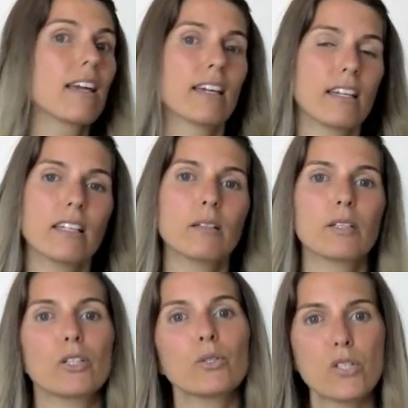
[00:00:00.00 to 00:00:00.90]

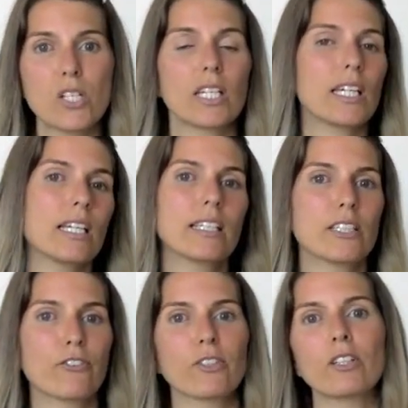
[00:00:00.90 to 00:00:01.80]
Getting used to eating
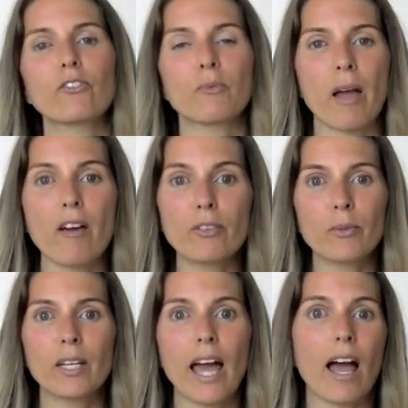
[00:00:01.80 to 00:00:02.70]
differently from
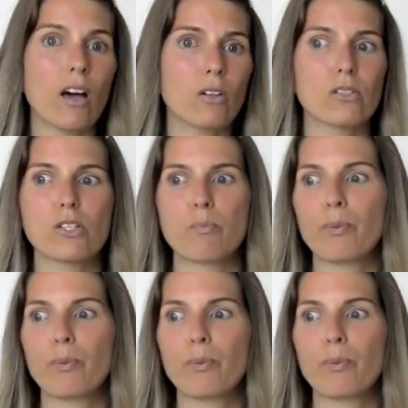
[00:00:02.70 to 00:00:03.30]
everyone else,